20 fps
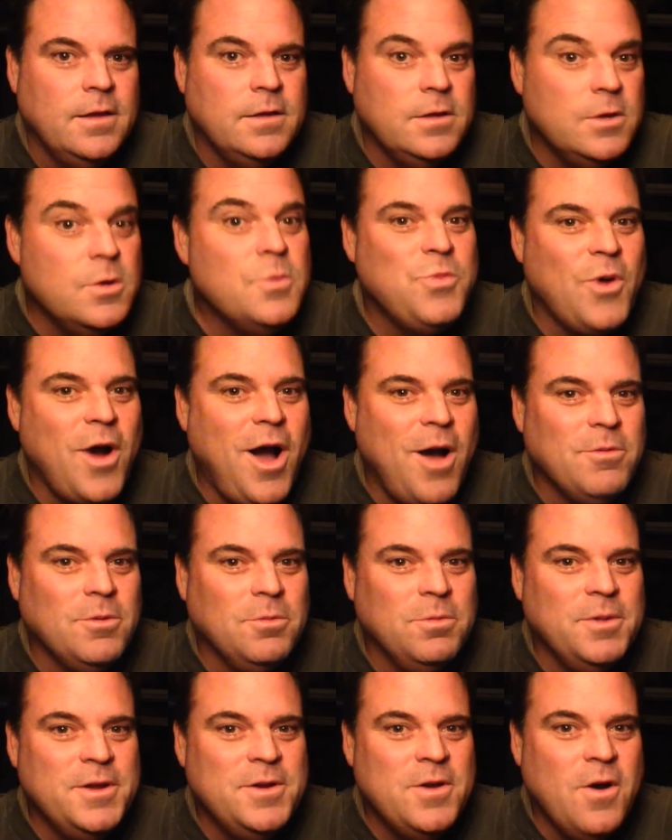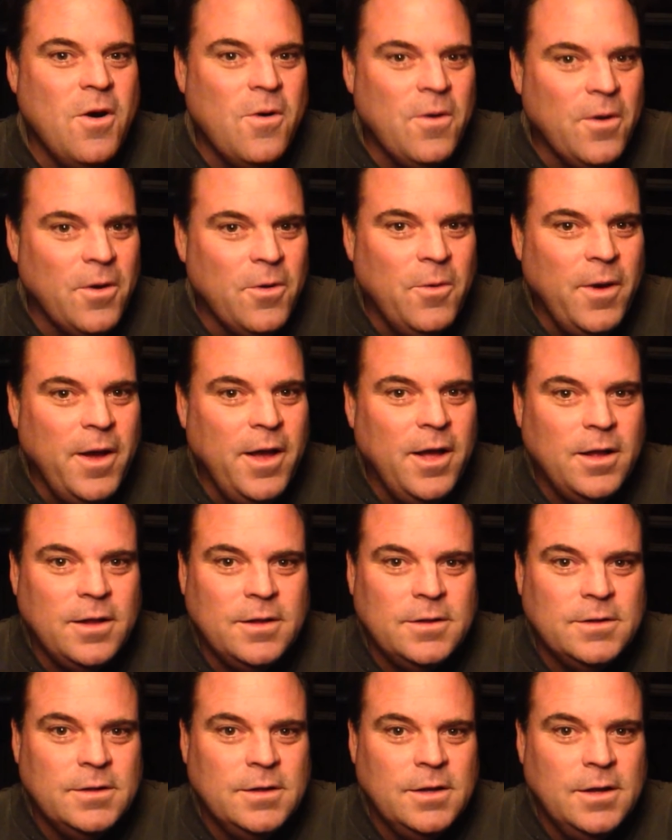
You probably know her well.